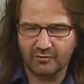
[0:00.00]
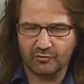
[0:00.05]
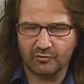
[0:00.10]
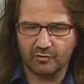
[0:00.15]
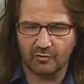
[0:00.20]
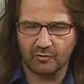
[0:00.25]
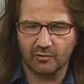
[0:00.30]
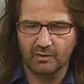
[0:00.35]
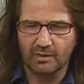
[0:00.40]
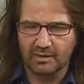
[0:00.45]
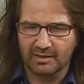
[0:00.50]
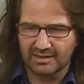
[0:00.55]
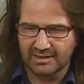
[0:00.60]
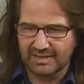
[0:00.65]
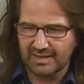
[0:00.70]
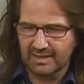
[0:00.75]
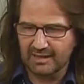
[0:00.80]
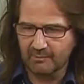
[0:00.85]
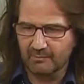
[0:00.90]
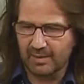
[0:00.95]
So
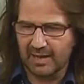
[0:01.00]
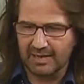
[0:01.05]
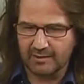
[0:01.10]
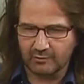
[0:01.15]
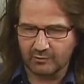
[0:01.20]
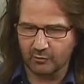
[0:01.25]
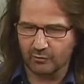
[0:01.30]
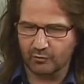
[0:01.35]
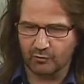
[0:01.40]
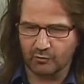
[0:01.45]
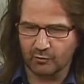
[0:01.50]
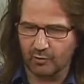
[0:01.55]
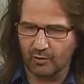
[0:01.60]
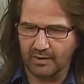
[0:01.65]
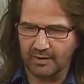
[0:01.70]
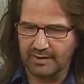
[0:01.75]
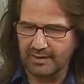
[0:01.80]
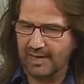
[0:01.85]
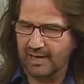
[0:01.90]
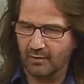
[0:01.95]
getting back to your story
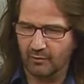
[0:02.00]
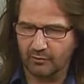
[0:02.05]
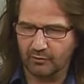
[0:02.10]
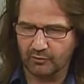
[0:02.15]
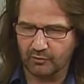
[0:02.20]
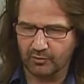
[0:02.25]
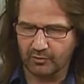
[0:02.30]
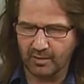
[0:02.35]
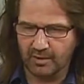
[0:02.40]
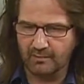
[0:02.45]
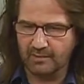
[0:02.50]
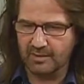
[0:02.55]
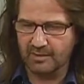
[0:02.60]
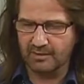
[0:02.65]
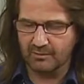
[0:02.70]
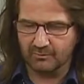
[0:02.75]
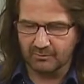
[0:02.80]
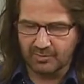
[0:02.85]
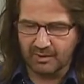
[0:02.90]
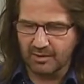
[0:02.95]
now, so I mean,
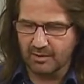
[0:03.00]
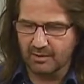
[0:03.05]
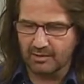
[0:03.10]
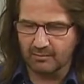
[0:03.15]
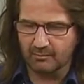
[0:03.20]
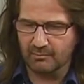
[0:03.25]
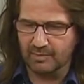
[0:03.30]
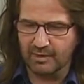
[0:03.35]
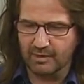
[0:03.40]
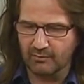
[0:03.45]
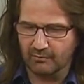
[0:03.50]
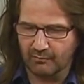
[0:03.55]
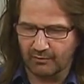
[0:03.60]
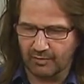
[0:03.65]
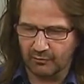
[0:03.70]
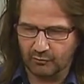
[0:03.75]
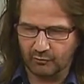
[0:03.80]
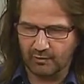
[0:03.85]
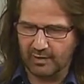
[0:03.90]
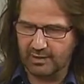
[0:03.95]
being
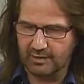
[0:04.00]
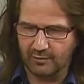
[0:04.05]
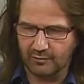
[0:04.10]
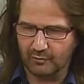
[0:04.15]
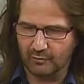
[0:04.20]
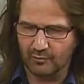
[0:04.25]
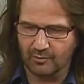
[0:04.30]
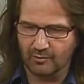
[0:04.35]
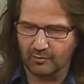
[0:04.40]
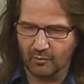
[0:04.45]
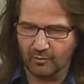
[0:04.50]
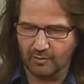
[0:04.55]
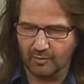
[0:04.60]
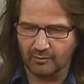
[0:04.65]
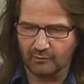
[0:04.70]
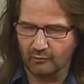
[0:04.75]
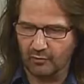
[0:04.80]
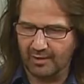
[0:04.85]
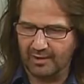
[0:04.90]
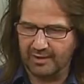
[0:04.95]
frustrated or
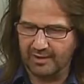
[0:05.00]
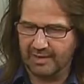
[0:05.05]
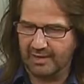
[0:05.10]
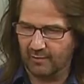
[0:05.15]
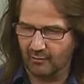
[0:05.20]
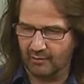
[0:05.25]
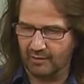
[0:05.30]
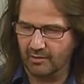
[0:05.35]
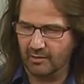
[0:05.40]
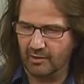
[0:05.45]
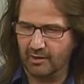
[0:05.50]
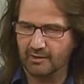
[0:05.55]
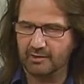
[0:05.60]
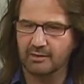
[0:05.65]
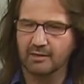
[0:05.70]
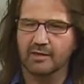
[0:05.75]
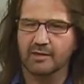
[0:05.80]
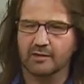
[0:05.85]
trying to carry on,